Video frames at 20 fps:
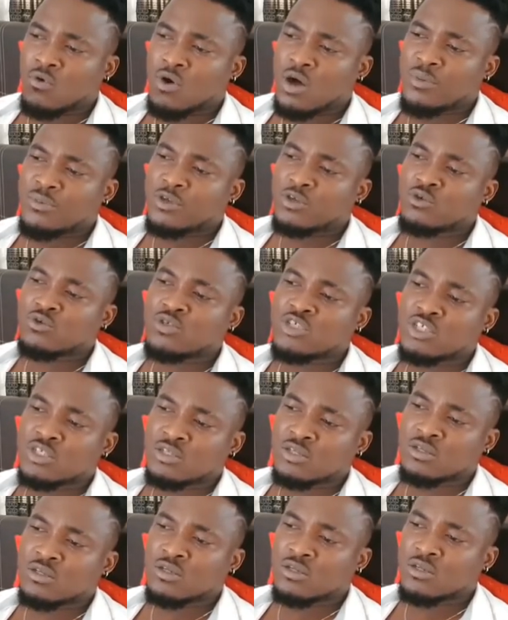Kwame
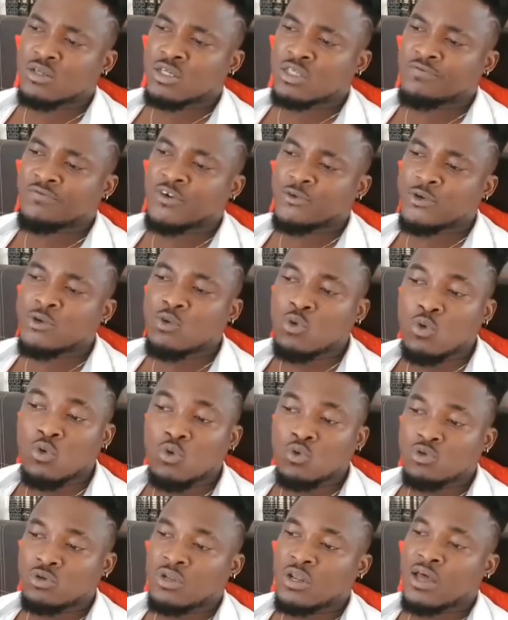Eugene is very
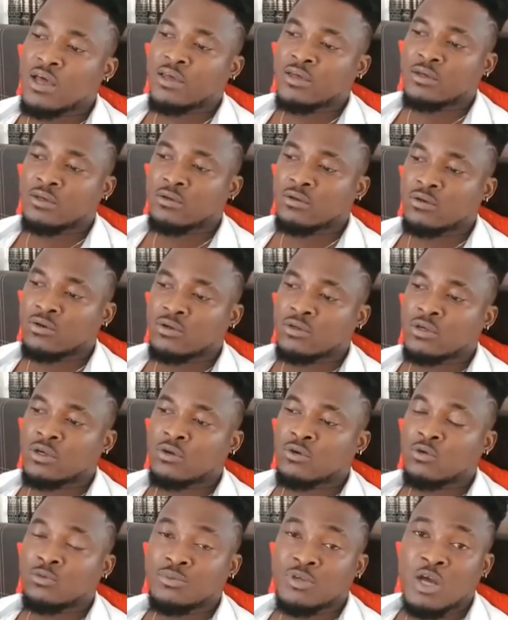good, like
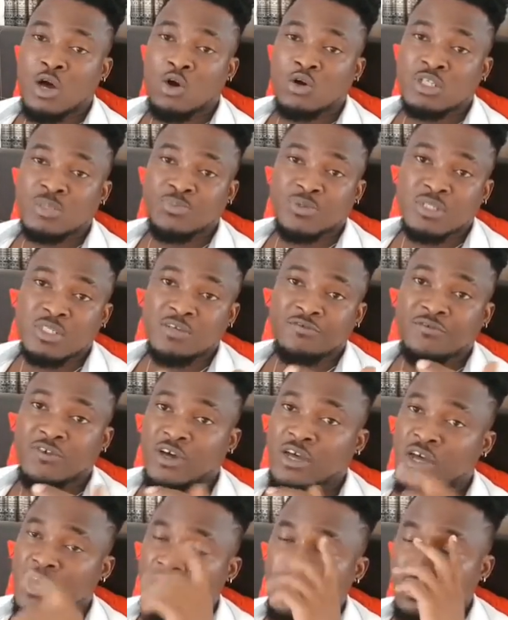oye obi a
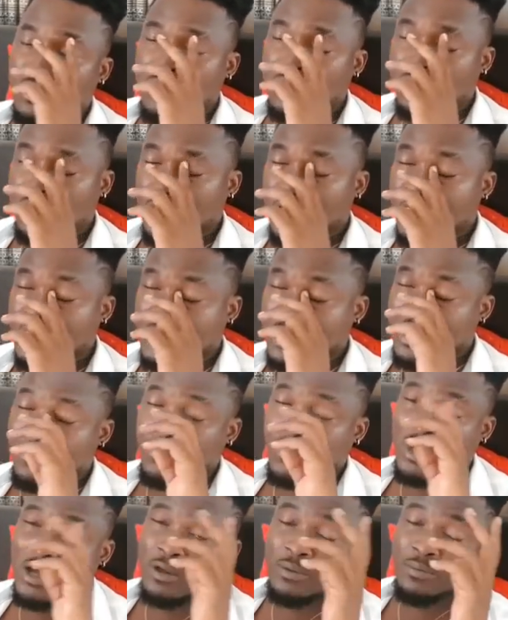hospitifier. Last
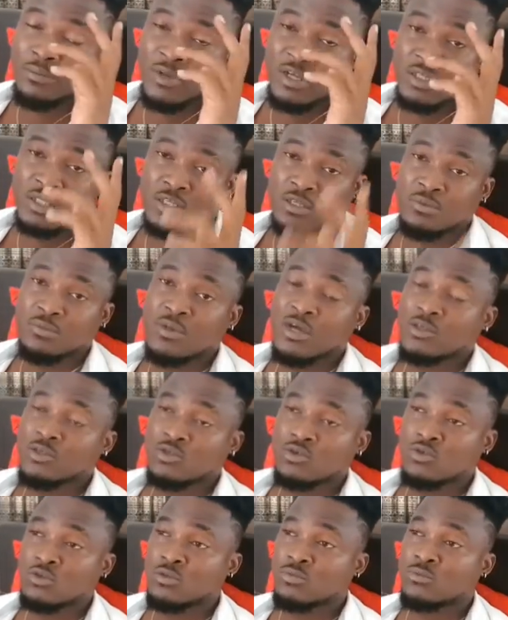time when I met him, I
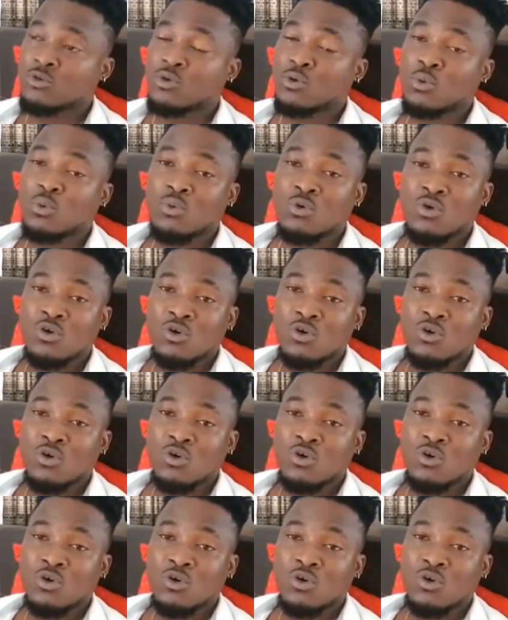told him, yo,